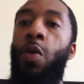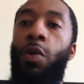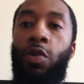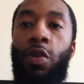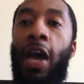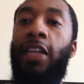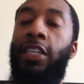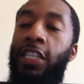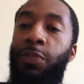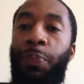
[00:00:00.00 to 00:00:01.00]
when you got
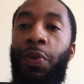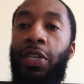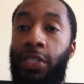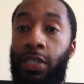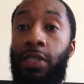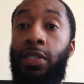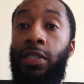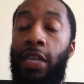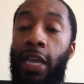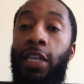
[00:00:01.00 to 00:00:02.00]
these preachers
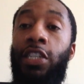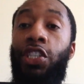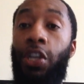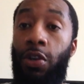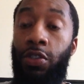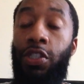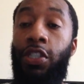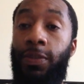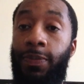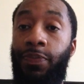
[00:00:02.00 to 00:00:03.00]
in the church,